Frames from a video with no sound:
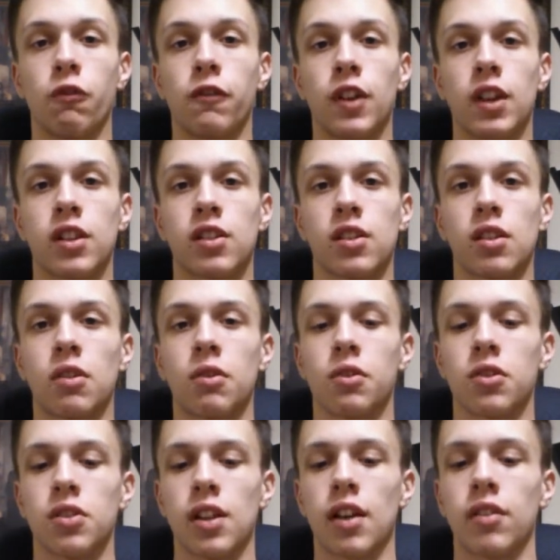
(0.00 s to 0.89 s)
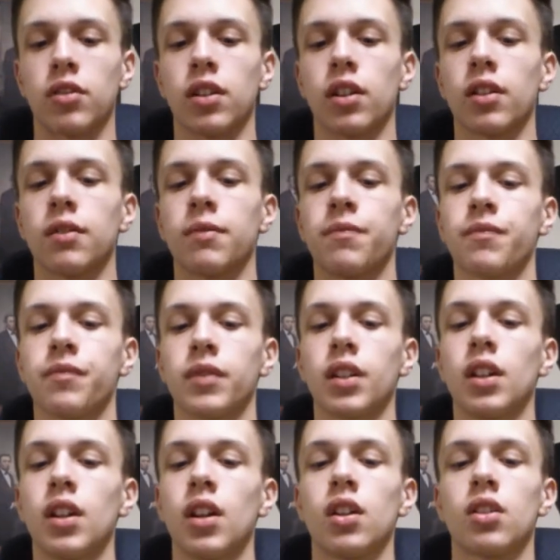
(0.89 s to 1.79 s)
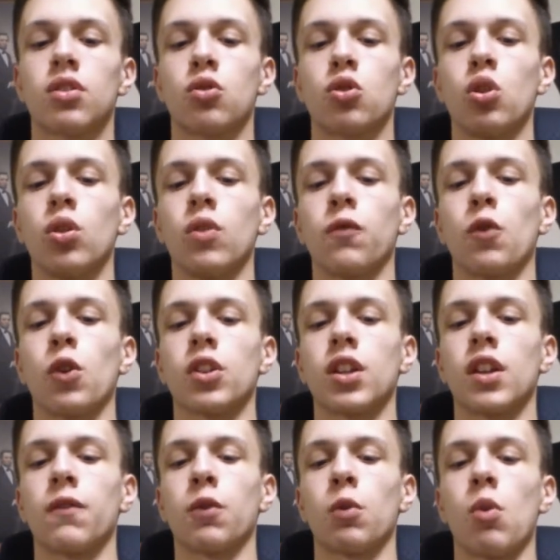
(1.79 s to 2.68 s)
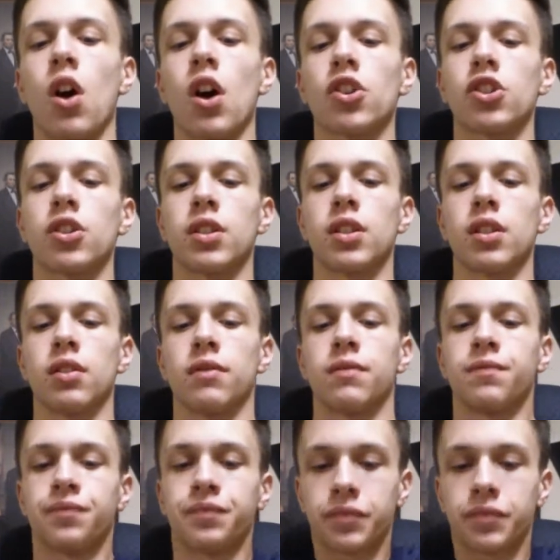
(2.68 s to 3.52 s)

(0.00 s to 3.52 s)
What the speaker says: fantasy owners out there. So 2-14 for Washington.